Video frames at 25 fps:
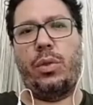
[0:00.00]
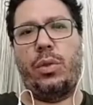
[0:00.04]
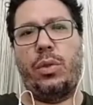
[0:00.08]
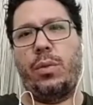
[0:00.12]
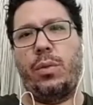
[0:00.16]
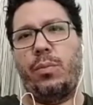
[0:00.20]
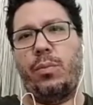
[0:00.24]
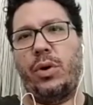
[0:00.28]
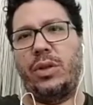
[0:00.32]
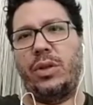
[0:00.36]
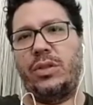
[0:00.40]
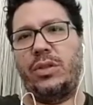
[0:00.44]
the
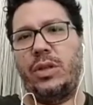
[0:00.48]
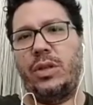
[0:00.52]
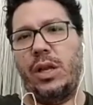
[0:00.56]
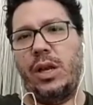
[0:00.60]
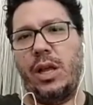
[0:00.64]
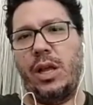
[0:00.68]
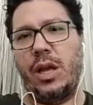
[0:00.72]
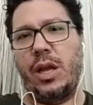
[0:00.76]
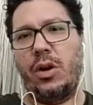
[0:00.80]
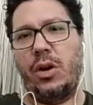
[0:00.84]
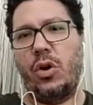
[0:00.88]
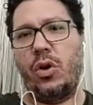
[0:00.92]

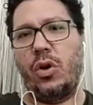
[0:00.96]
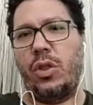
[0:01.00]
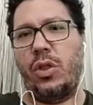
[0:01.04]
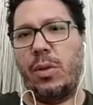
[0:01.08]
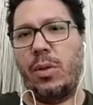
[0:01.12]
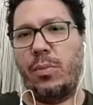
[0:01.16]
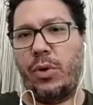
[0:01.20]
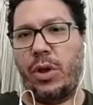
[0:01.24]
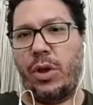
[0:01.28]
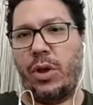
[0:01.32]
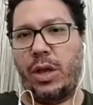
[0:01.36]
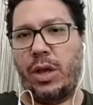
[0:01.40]
Brazilian
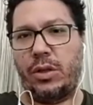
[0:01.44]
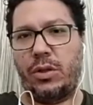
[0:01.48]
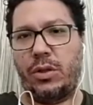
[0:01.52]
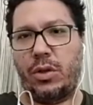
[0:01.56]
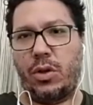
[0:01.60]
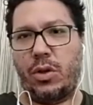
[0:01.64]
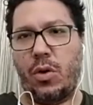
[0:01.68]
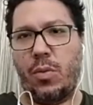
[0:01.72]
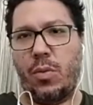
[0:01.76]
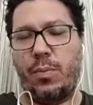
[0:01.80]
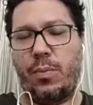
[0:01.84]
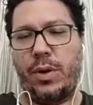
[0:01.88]
Odebrecht
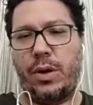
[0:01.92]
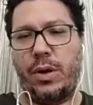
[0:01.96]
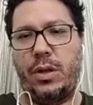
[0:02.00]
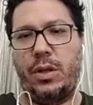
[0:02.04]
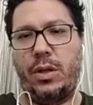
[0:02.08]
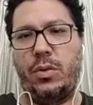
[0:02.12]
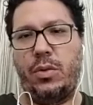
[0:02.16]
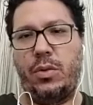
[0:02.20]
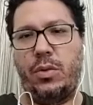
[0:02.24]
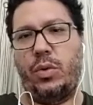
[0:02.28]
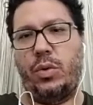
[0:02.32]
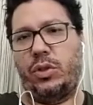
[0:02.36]
company,
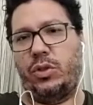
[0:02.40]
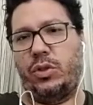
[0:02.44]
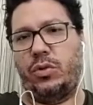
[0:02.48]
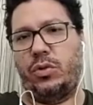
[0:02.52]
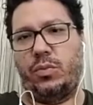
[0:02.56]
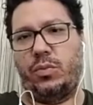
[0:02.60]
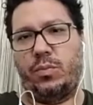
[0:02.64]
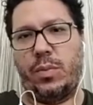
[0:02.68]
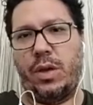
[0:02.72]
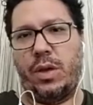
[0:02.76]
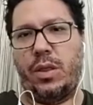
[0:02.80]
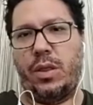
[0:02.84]
which,
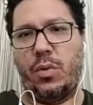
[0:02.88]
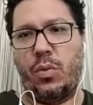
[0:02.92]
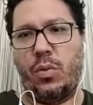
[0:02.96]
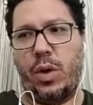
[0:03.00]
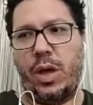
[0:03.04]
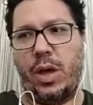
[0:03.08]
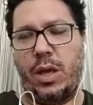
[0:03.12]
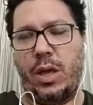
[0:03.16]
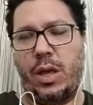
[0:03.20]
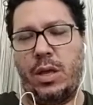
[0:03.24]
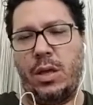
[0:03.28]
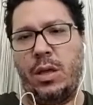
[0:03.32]
by the
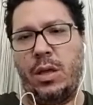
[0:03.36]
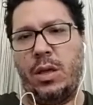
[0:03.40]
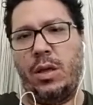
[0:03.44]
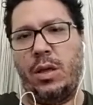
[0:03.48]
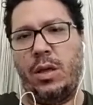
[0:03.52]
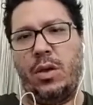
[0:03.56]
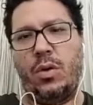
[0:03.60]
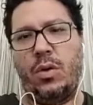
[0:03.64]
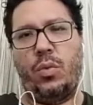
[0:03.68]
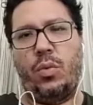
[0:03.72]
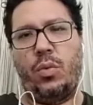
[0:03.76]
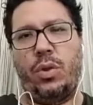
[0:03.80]
way,
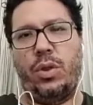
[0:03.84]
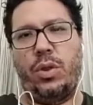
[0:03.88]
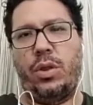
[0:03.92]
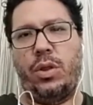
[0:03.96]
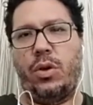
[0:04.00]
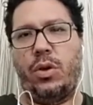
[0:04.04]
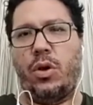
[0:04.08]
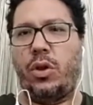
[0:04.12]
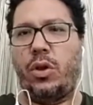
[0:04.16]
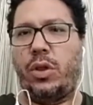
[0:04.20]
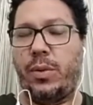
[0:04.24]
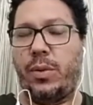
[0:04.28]
when the
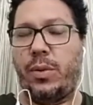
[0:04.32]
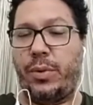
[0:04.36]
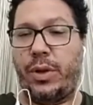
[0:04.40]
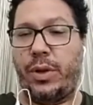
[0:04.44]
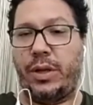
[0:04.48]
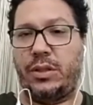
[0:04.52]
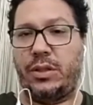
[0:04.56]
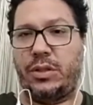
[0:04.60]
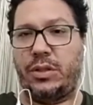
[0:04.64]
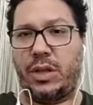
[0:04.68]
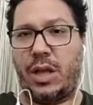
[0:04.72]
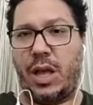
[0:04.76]

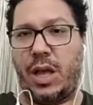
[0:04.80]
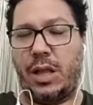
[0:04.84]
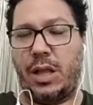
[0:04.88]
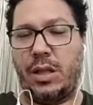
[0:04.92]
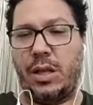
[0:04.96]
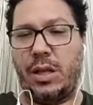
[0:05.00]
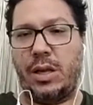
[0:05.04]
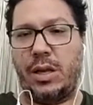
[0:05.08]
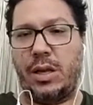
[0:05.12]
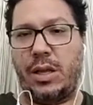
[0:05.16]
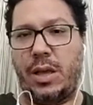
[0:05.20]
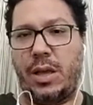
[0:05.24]
Odebrecht
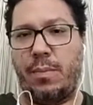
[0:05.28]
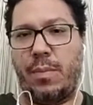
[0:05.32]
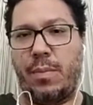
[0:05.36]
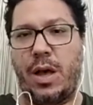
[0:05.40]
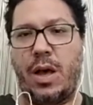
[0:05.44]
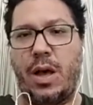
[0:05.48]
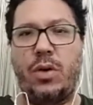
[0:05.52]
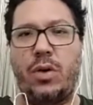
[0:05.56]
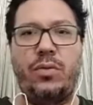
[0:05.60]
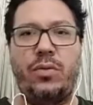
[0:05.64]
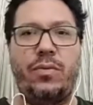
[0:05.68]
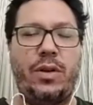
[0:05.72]
scandal came
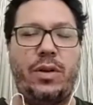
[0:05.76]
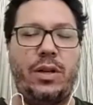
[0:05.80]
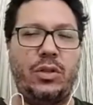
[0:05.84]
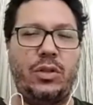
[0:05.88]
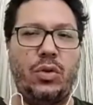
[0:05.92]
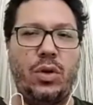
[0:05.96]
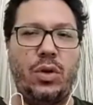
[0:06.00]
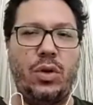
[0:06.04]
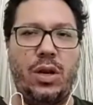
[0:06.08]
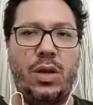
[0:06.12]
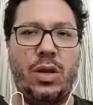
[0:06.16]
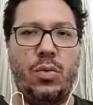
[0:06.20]
out,
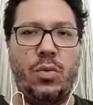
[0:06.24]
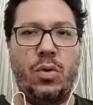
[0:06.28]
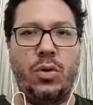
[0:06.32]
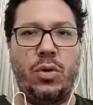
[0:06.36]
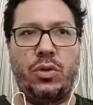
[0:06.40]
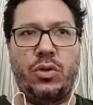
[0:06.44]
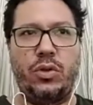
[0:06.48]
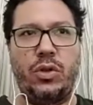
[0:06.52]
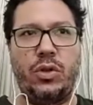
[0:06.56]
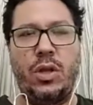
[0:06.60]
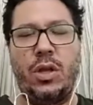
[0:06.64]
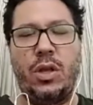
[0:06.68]
Venezuela was
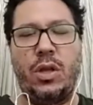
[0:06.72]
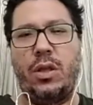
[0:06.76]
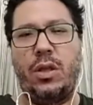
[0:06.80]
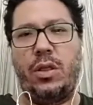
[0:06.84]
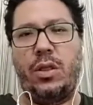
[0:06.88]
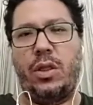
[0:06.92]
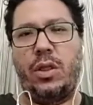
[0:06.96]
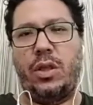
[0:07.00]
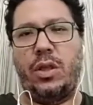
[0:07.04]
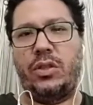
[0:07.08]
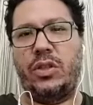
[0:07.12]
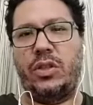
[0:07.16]

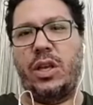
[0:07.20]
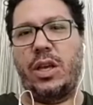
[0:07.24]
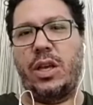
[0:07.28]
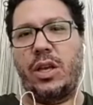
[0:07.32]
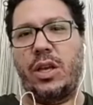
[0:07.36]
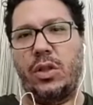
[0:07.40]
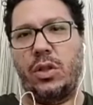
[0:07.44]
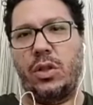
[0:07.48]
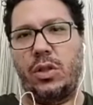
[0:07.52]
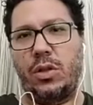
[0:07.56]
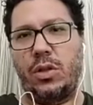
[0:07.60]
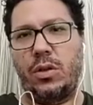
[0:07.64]
the
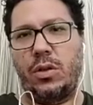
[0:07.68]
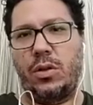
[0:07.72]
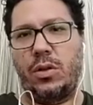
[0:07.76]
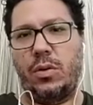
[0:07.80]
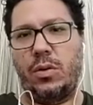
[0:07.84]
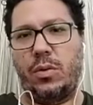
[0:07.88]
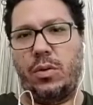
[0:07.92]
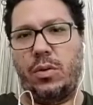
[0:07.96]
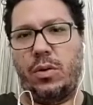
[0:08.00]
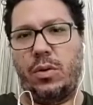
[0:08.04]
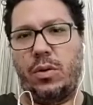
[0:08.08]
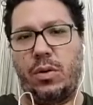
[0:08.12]
second
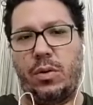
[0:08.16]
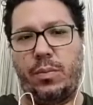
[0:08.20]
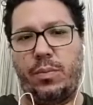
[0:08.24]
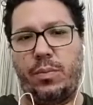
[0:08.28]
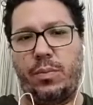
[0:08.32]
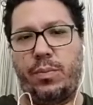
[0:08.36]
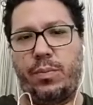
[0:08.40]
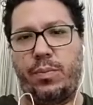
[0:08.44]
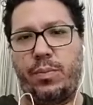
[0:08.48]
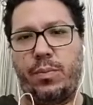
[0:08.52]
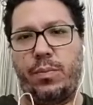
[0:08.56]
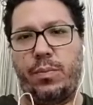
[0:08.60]

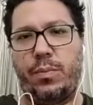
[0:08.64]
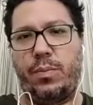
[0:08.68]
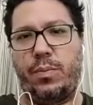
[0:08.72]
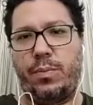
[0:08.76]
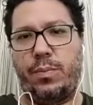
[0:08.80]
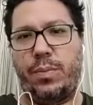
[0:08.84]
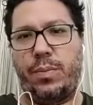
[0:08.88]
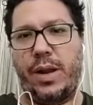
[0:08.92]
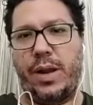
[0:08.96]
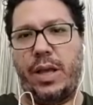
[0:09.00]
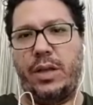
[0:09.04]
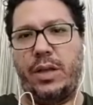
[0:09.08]

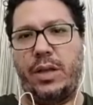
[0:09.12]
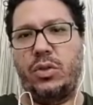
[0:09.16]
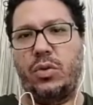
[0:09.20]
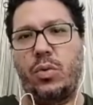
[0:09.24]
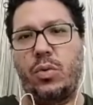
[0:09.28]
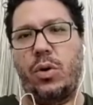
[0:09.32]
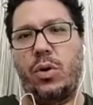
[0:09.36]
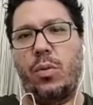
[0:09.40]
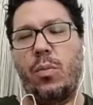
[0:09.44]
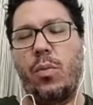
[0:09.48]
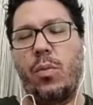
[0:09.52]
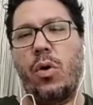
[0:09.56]
place
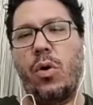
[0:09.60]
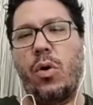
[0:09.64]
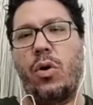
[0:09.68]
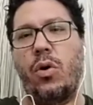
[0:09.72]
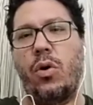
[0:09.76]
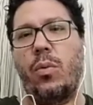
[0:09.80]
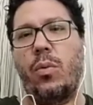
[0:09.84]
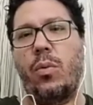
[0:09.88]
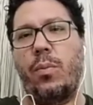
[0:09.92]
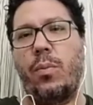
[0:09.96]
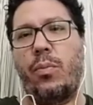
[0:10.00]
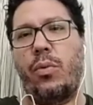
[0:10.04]
where more
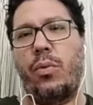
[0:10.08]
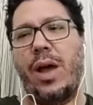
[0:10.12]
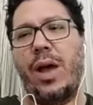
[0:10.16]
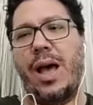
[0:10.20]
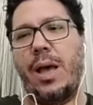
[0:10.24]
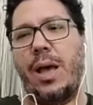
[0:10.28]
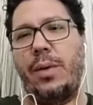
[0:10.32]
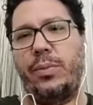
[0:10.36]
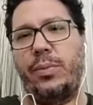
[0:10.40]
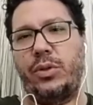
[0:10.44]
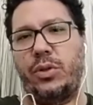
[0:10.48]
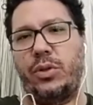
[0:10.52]

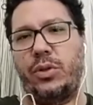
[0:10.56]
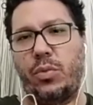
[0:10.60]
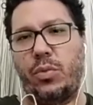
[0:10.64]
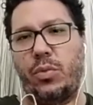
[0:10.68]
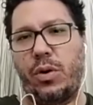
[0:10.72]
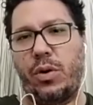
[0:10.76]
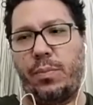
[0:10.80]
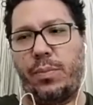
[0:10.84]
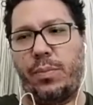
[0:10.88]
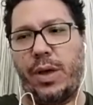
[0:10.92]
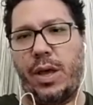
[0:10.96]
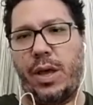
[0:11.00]
bribes were
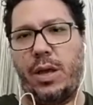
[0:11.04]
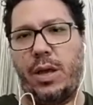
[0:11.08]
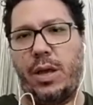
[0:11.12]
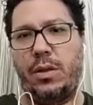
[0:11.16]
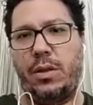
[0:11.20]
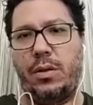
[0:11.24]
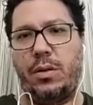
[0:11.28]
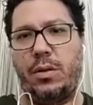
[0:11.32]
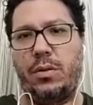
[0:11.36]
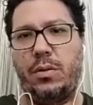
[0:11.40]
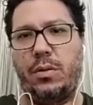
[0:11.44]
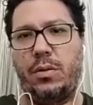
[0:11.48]
paid,
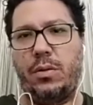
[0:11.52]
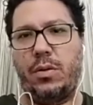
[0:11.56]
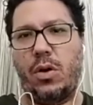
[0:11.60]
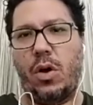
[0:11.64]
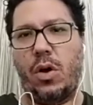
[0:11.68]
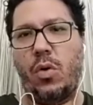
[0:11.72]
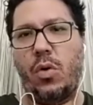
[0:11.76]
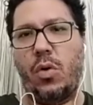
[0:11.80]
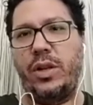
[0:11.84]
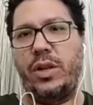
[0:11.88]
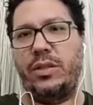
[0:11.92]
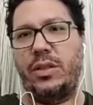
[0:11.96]

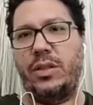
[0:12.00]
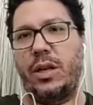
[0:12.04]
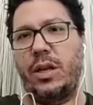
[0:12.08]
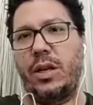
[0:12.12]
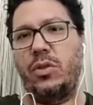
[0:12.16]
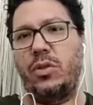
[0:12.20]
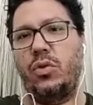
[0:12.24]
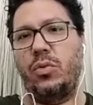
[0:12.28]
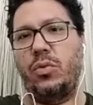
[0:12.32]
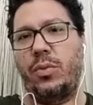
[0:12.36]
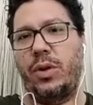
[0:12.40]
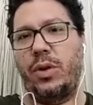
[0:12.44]
only
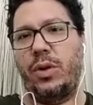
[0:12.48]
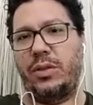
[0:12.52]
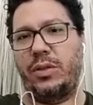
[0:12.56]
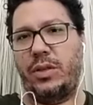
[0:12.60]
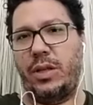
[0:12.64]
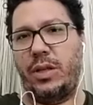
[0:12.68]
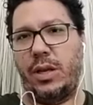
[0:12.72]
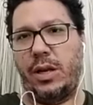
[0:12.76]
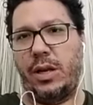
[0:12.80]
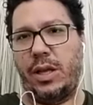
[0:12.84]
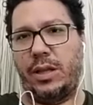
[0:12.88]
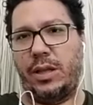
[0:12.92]
second to
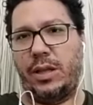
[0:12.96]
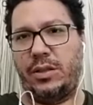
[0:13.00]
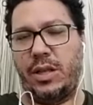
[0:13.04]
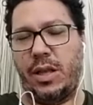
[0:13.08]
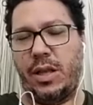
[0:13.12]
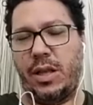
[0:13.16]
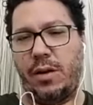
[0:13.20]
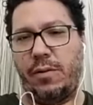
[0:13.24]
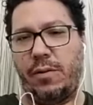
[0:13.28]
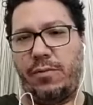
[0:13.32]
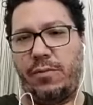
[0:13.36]
Brazil itself.